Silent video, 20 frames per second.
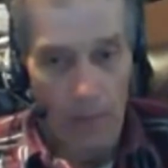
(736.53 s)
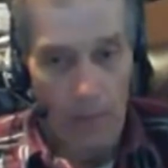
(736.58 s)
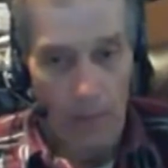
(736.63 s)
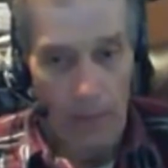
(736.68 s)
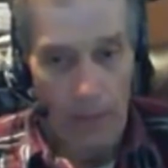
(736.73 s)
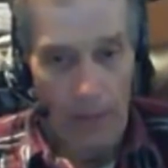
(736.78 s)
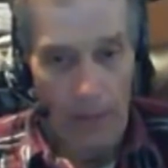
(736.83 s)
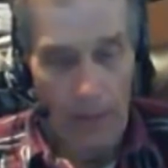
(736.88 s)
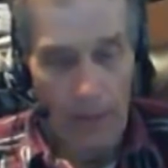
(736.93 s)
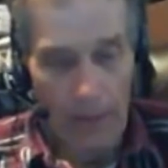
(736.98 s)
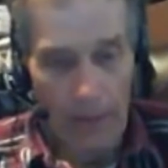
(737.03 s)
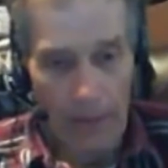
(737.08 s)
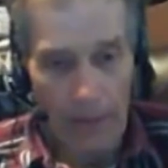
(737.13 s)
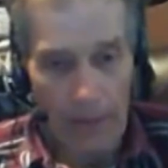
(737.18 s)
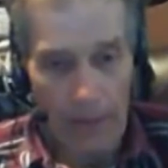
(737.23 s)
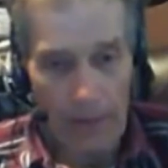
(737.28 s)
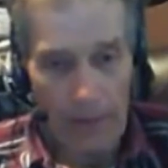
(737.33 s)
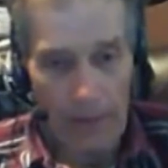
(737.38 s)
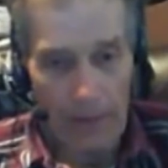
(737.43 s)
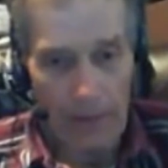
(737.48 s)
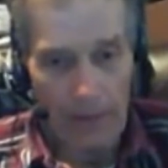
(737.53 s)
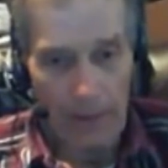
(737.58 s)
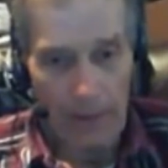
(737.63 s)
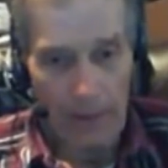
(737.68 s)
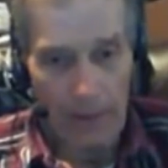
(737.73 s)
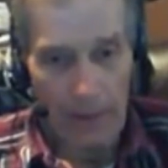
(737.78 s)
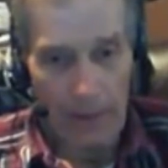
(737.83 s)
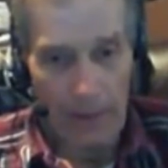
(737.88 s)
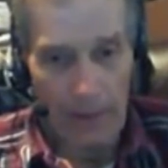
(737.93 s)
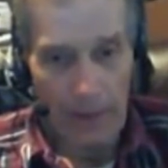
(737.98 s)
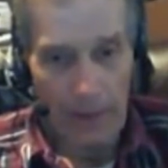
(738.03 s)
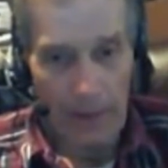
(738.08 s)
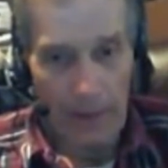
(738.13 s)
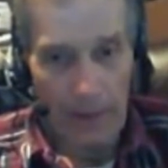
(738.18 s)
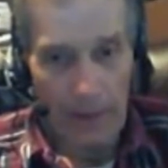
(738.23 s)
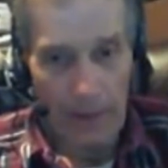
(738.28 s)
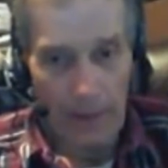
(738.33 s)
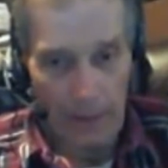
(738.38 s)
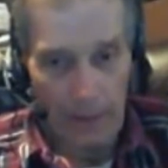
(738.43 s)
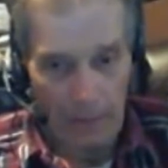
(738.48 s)
pollen,
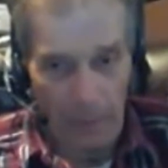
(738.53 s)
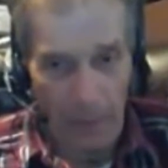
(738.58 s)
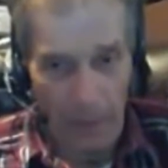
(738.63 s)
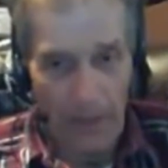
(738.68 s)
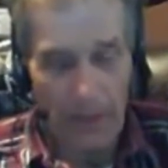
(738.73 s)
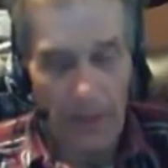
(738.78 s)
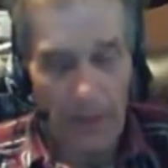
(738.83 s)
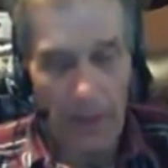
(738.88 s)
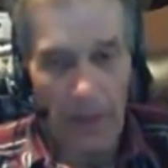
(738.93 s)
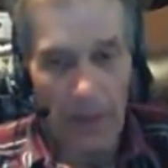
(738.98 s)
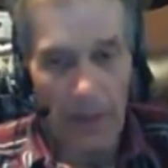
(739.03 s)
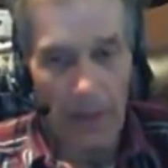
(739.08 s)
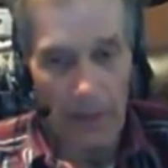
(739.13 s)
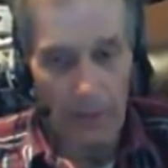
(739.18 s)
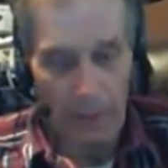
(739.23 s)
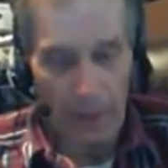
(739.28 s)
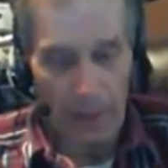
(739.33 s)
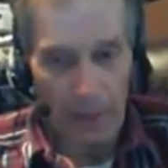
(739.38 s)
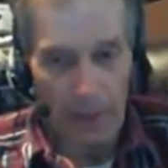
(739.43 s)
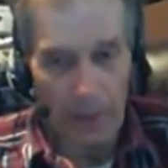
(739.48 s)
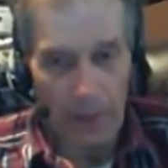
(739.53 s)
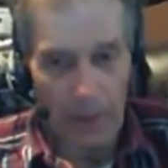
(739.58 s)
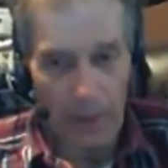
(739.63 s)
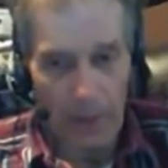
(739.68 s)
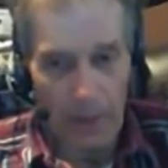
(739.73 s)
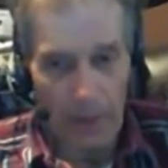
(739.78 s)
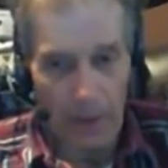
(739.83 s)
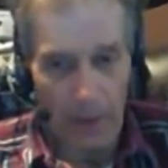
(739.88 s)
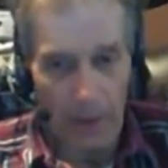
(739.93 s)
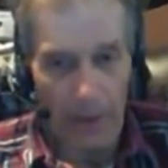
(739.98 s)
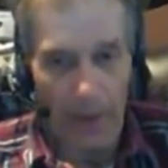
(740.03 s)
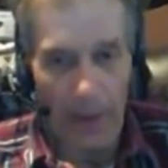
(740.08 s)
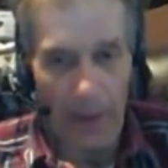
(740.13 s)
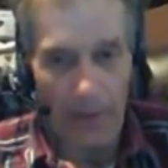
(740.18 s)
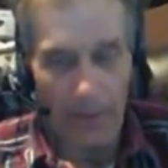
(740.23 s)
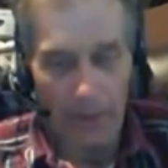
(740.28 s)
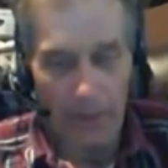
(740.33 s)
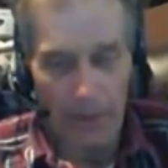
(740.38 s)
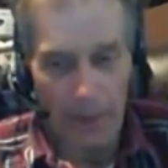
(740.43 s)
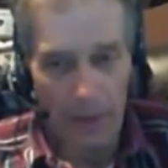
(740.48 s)
bees need a lot of pollen. An
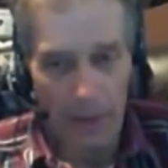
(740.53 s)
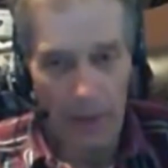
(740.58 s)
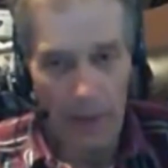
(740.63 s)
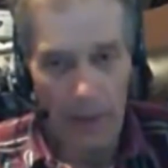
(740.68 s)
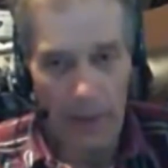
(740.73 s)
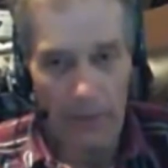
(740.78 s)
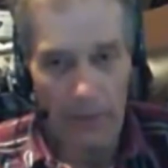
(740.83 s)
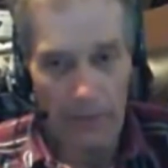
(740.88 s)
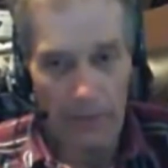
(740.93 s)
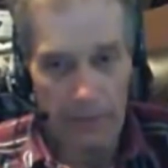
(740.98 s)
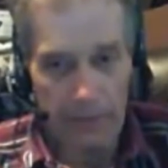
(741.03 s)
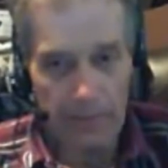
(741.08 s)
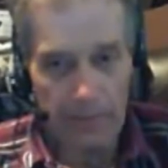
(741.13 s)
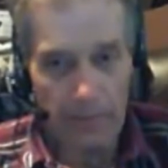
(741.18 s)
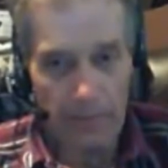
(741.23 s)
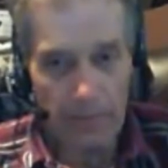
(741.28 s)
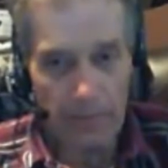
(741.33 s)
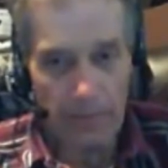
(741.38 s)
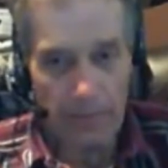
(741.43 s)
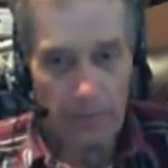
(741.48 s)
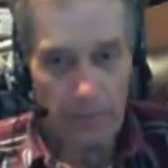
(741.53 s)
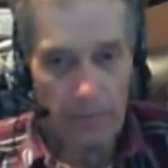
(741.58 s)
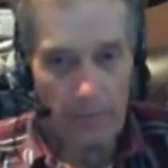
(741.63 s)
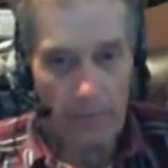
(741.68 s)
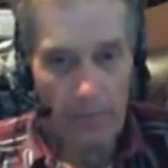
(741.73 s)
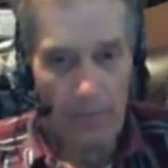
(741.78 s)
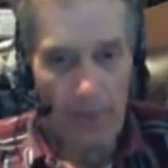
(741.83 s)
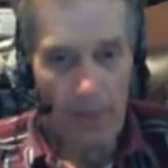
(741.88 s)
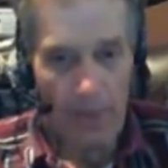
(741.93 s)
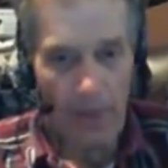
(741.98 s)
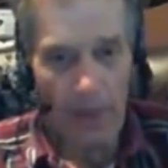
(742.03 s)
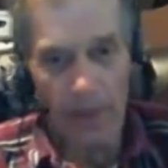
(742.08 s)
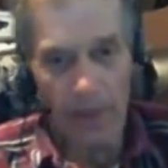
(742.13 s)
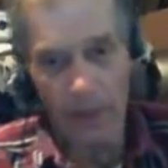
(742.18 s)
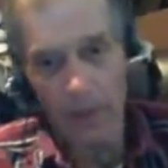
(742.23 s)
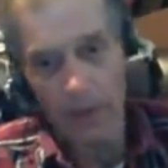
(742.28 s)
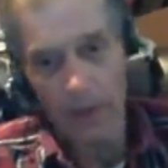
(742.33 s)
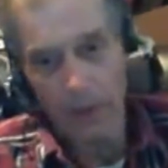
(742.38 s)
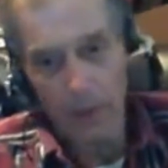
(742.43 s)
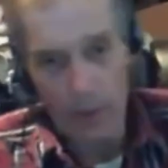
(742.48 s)
average hive
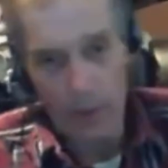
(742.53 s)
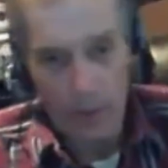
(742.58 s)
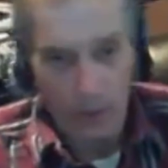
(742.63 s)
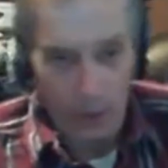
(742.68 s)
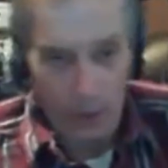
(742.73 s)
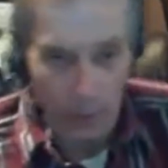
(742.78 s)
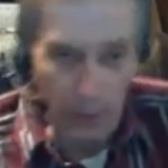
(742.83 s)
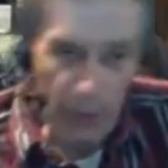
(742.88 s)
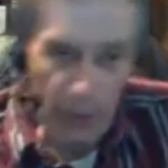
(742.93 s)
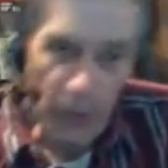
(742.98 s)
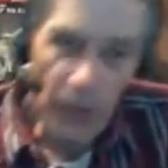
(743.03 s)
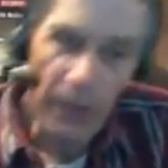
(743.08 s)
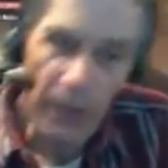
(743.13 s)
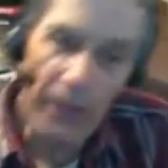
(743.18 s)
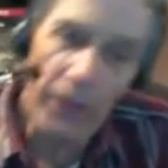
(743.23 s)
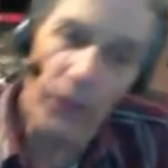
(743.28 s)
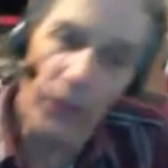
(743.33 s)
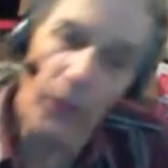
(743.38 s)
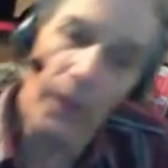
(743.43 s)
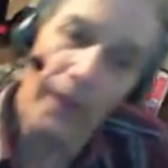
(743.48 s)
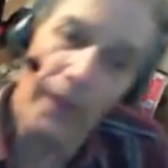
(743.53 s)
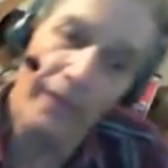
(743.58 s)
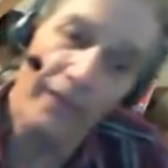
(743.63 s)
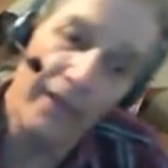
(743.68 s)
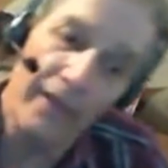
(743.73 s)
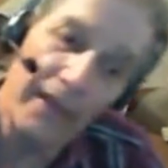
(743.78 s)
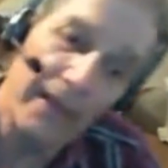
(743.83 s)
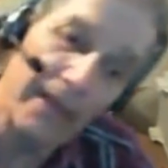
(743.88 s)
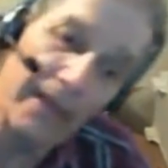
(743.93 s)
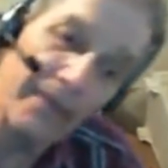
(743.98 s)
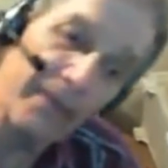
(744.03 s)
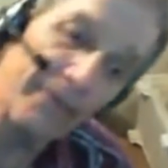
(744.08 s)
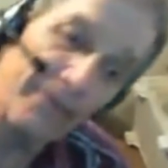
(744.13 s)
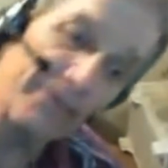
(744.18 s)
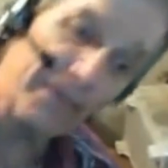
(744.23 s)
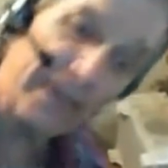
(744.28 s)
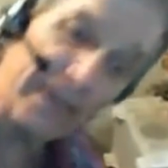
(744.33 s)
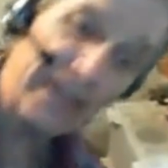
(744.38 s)
uses between 25 and